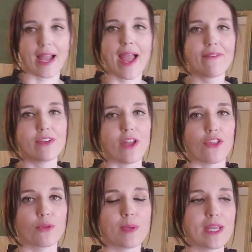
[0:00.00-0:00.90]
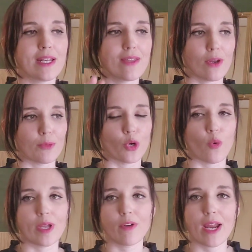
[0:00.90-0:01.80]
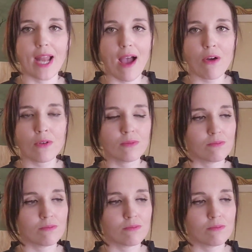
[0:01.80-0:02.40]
I have another peony that I'm growing right now.